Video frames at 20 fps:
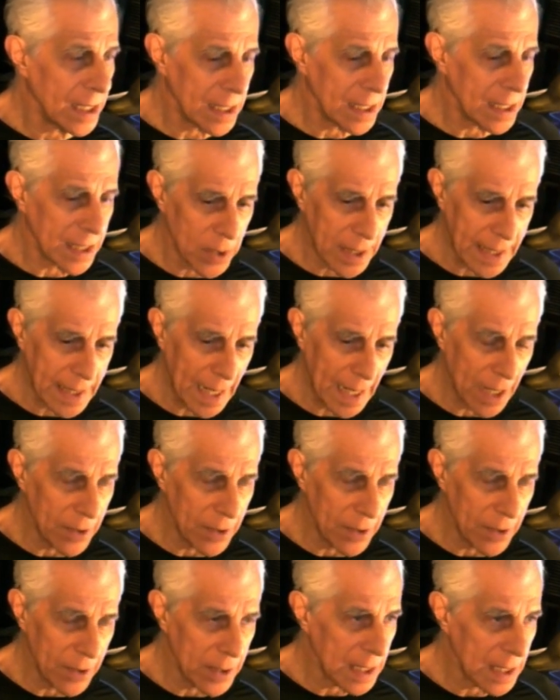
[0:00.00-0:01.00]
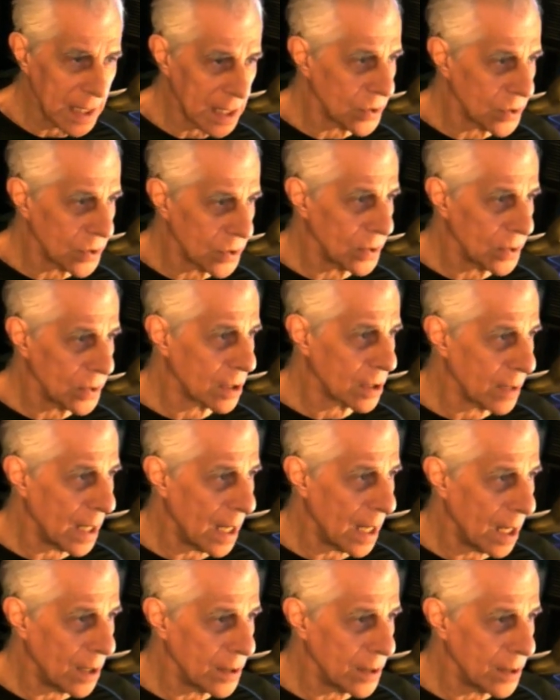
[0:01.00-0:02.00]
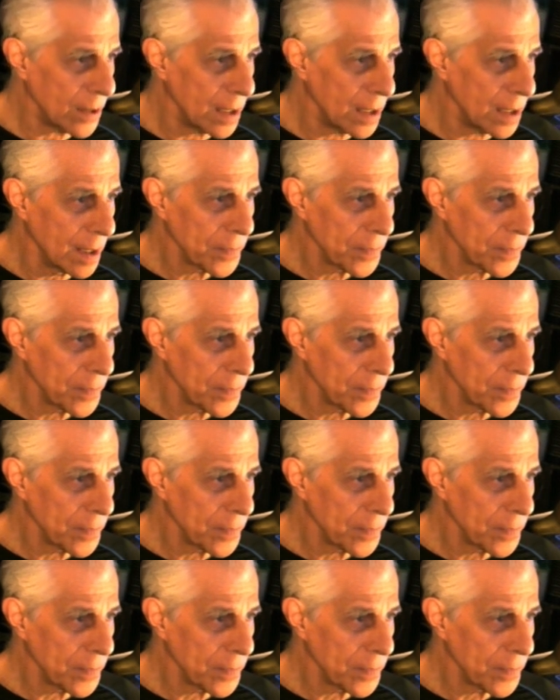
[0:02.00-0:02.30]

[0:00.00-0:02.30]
They were carrying it through the crowd